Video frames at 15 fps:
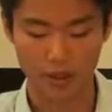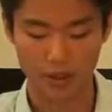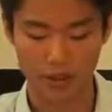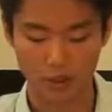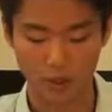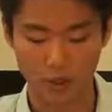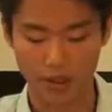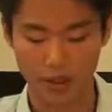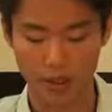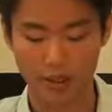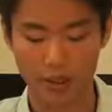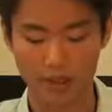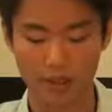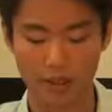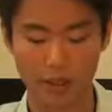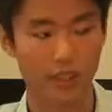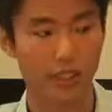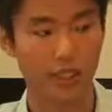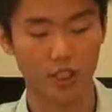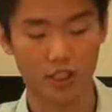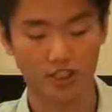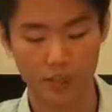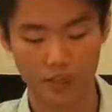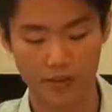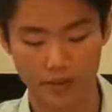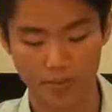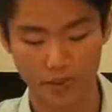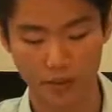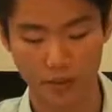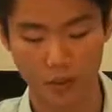So in, in the in the second draft,
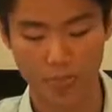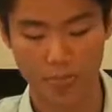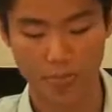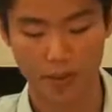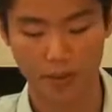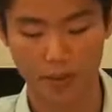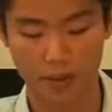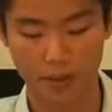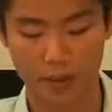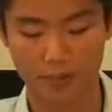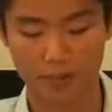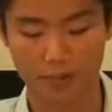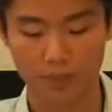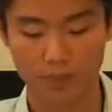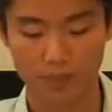um,